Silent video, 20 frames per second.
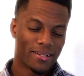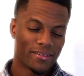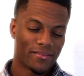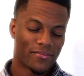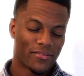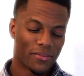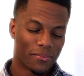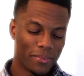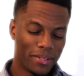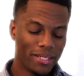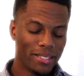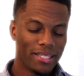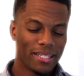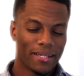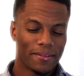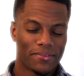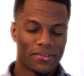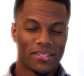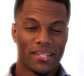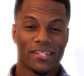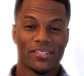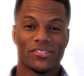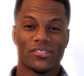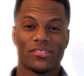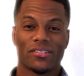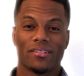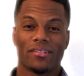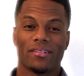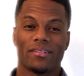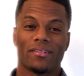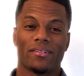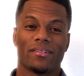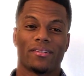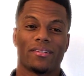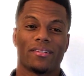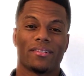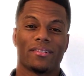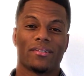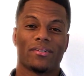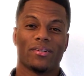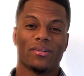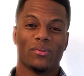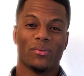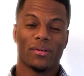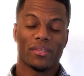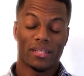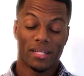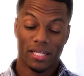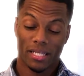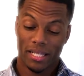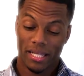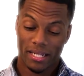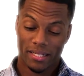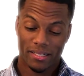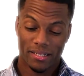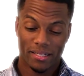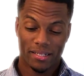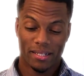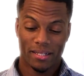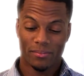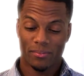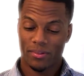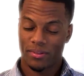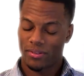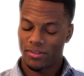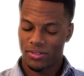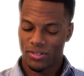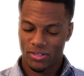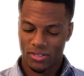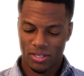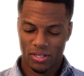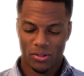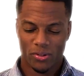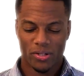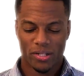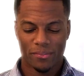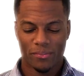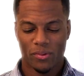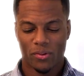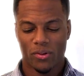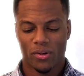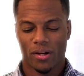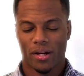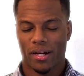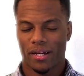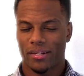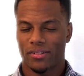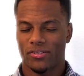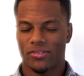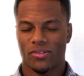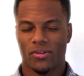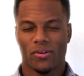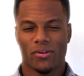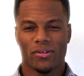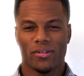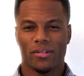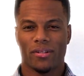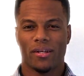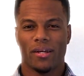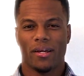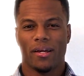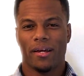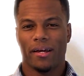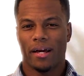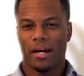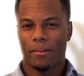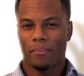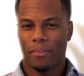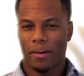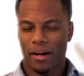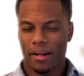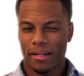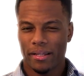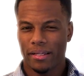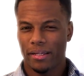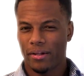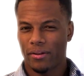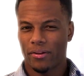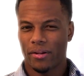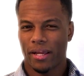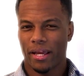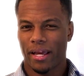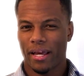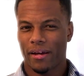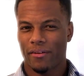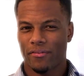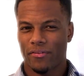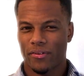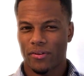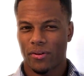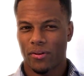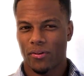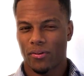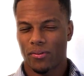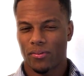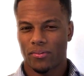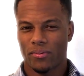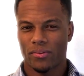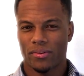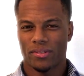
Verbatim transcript: for me, the obsession with collecting and with just learning more kind of started about a year and a half ago,